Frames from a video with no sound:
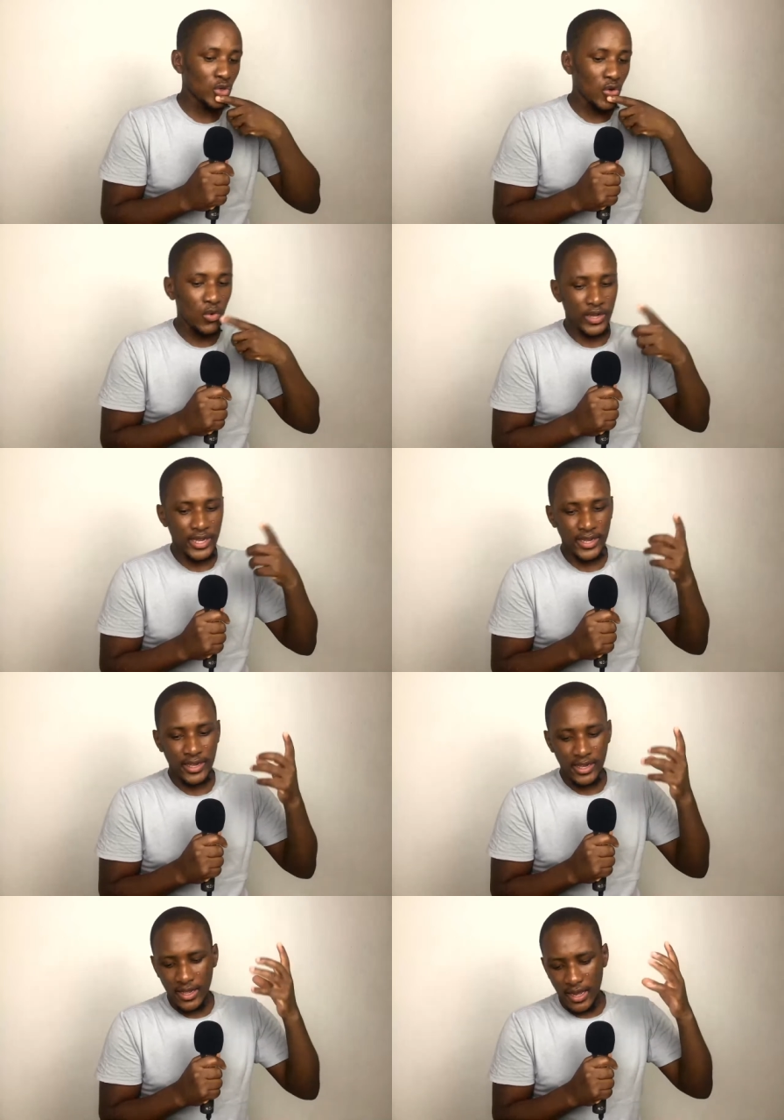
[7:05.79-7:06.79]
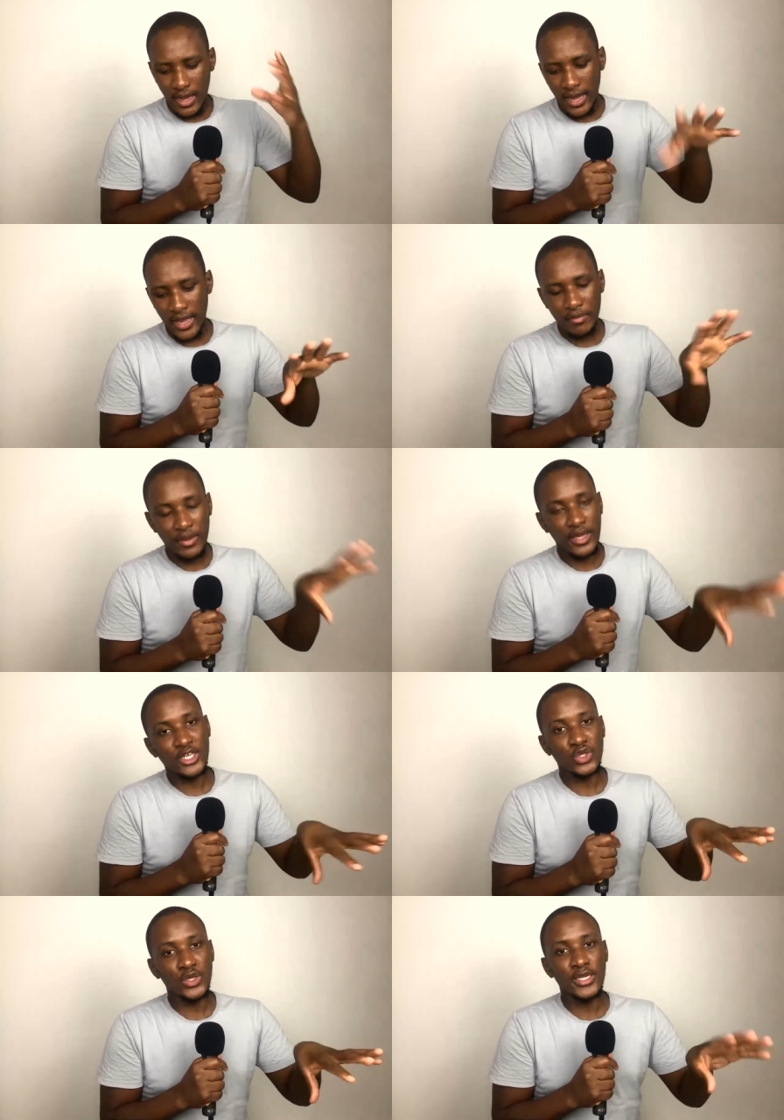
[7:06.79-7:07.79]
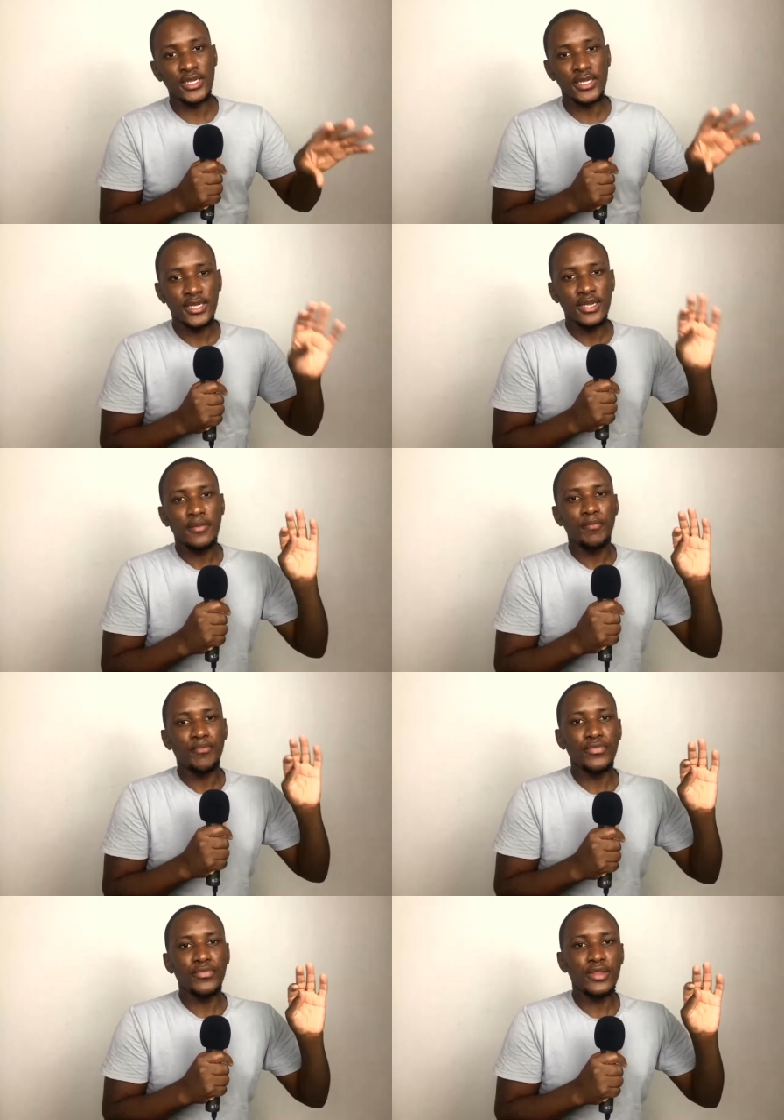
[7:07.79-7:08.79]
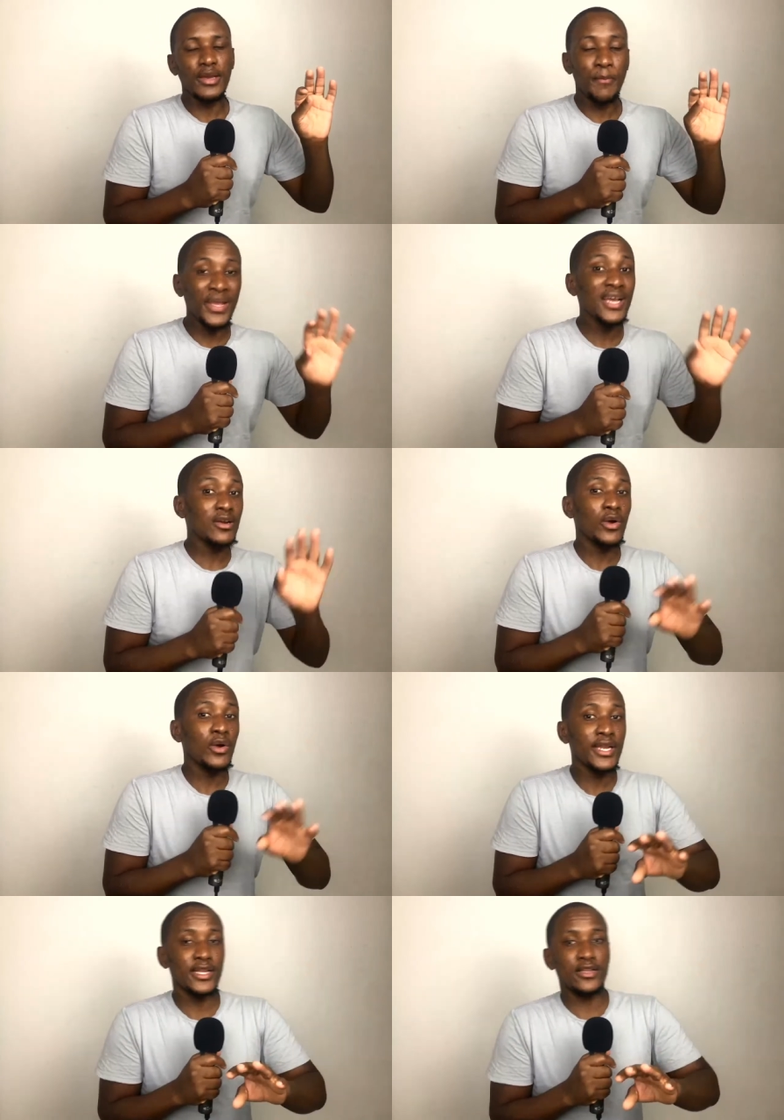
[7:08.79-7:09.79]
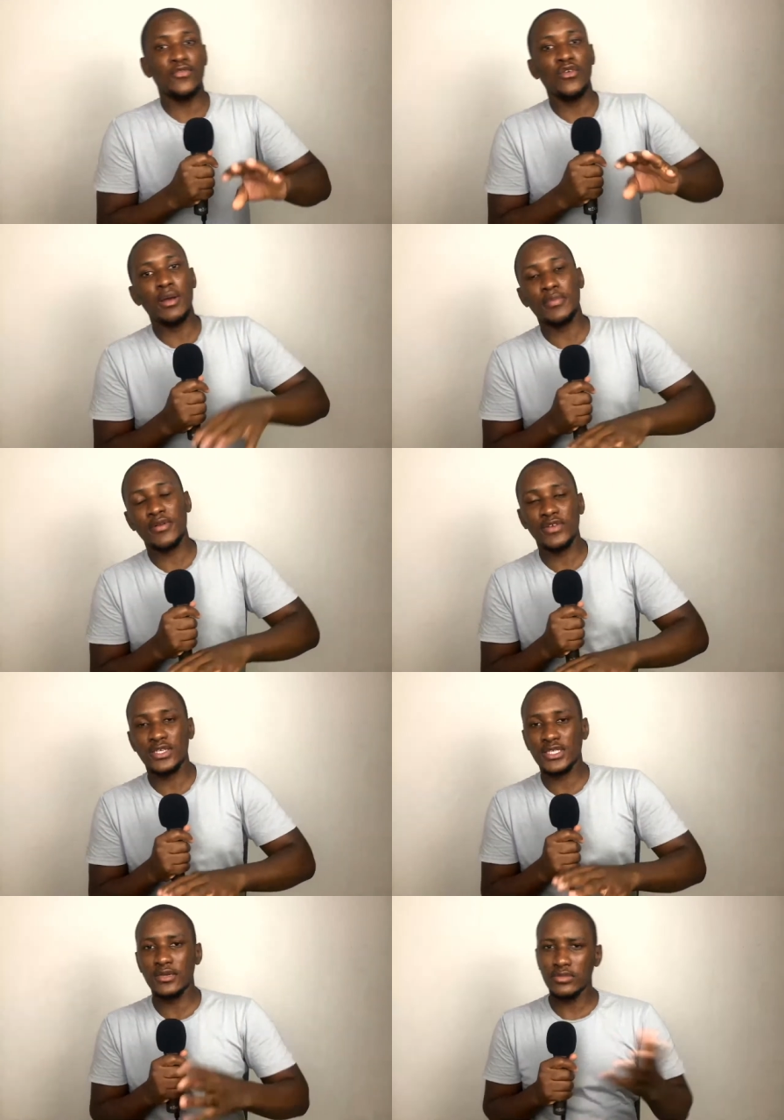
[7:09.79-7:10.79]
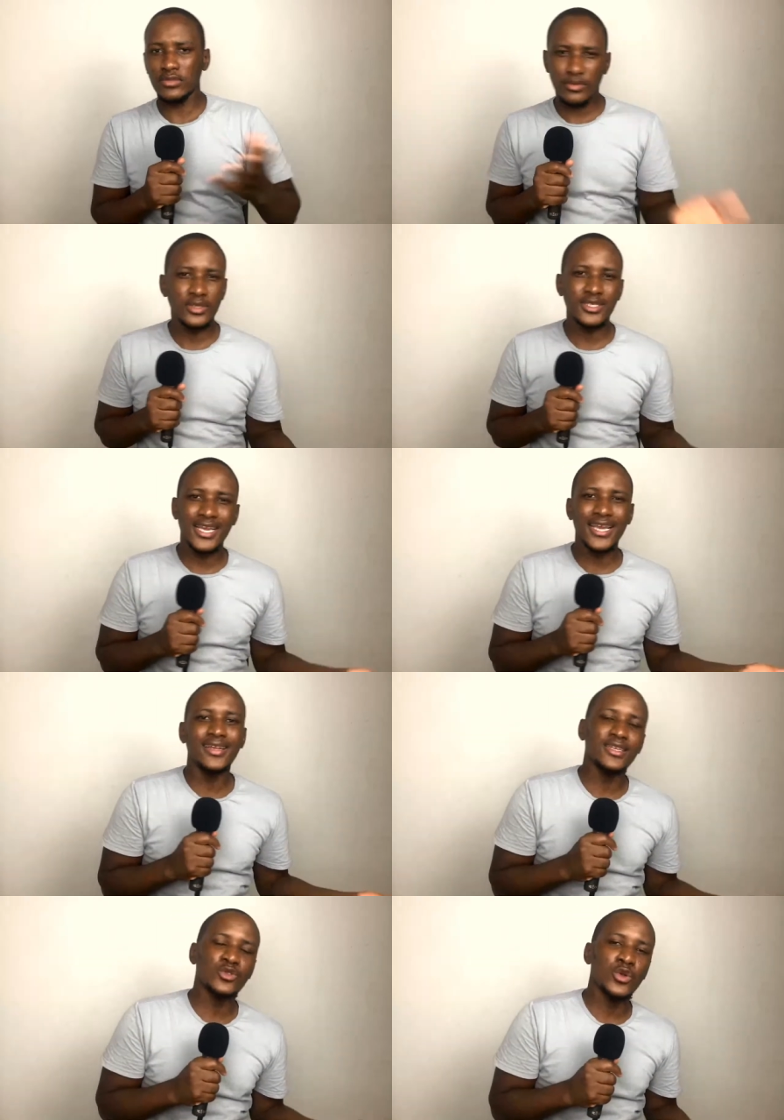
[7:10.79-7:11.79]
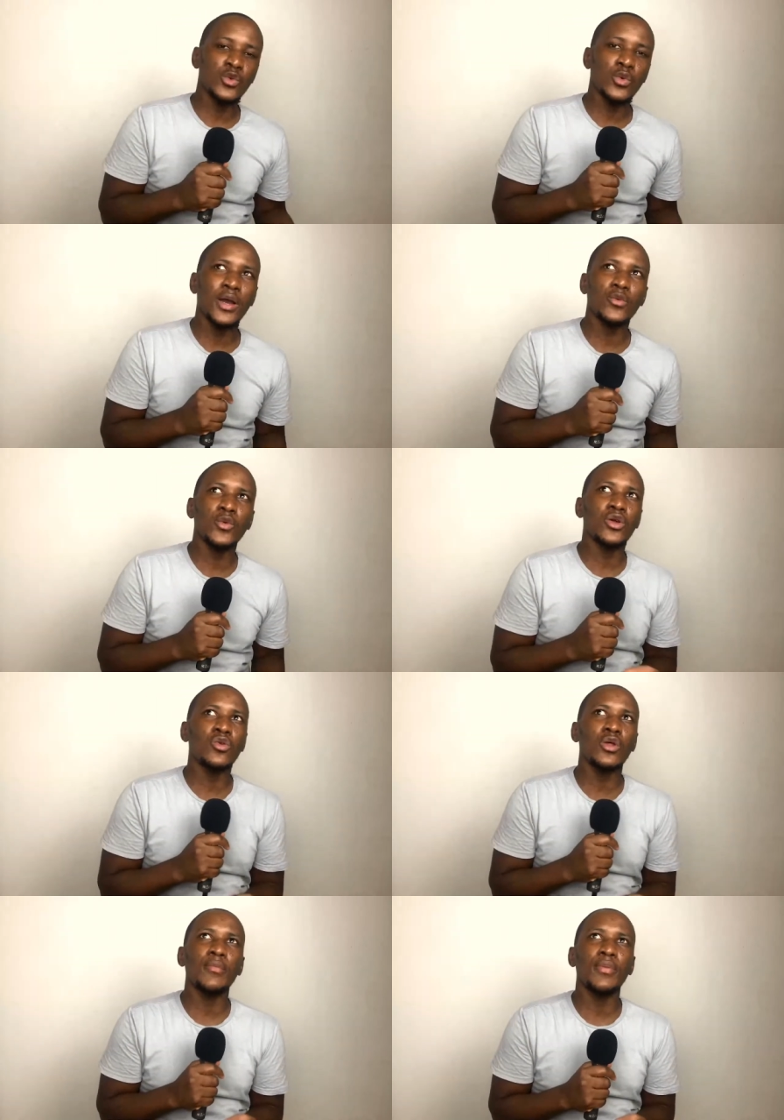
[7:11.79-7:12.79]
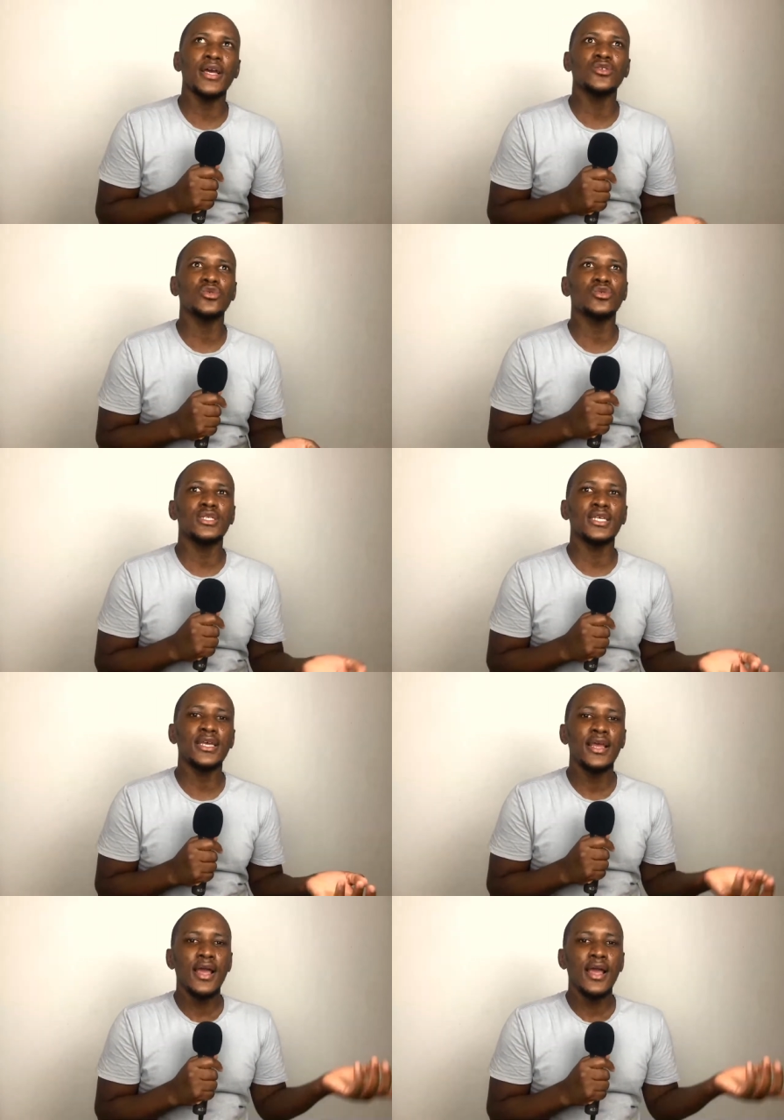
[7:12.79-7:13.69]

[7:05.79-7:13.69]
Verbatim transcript: Oh, okay, I am actually being rewarded for my previous games because again, that's what we want. We don't want players who go to